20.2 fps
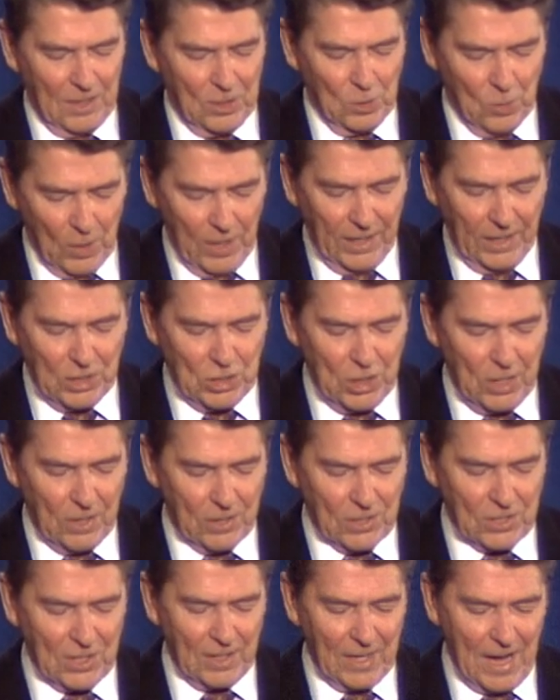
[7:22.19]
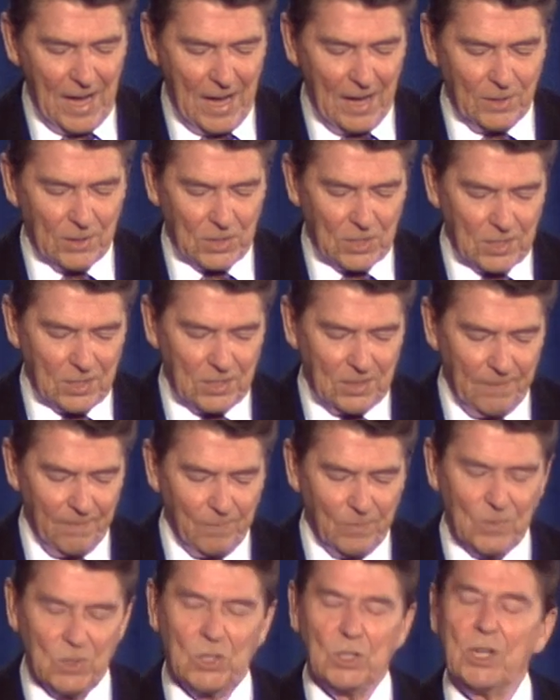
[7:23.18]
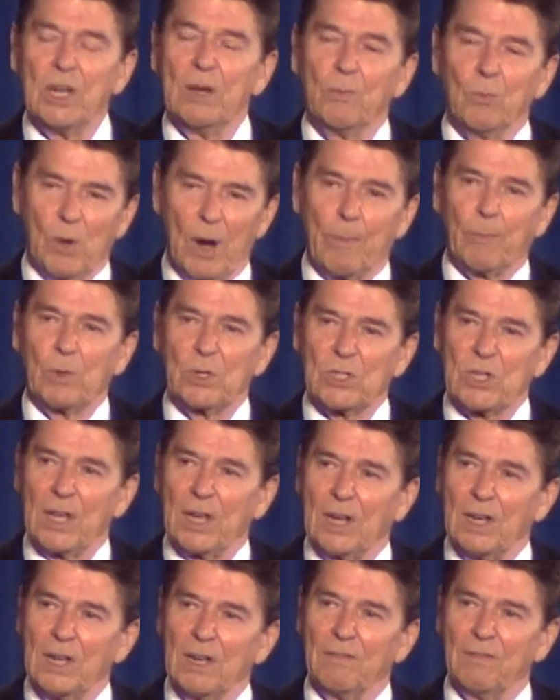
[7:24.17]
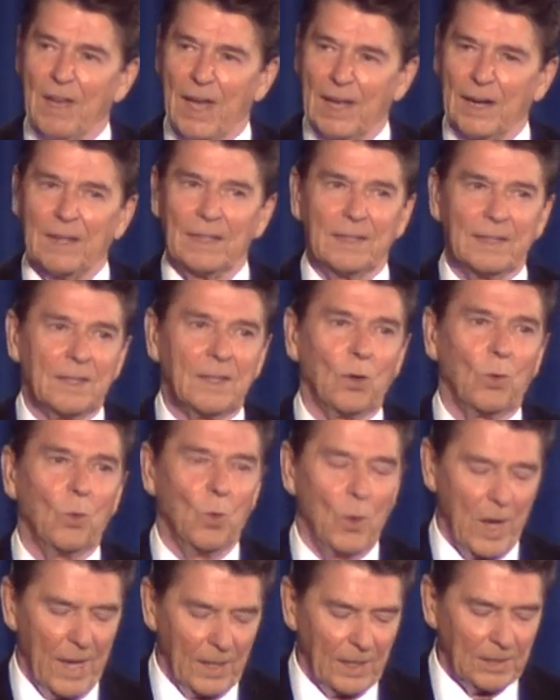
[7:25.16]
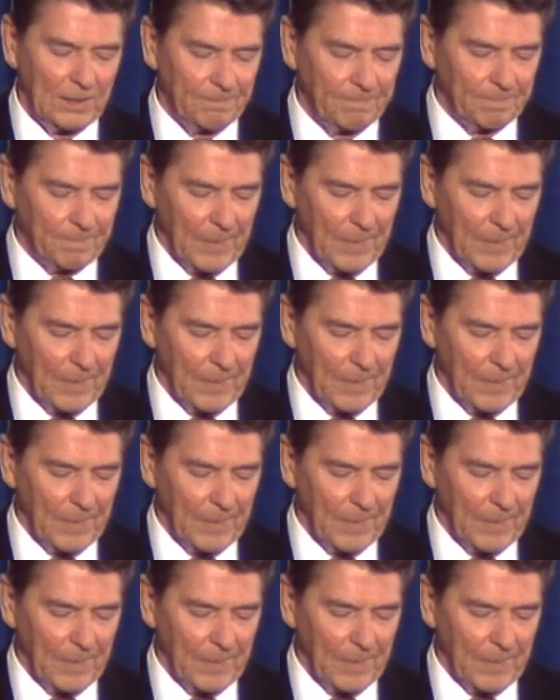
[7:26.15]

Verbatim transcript: During his years in the House, Jim represented Nevada well.